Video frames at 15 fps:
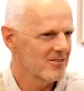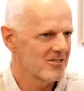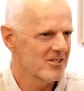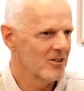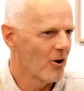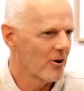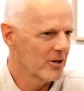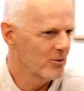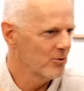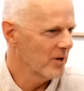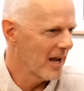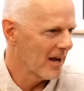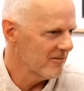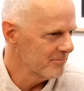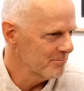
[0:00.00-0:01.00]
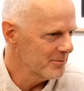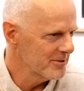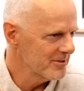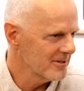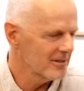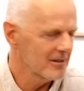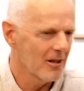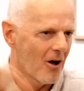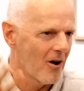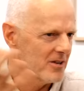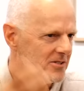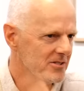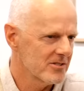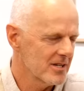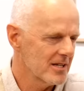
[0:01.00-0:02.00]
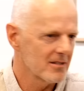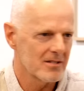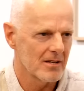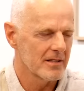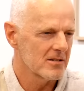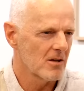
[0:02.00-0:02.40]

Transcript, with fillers: synodical government, a licensing and something.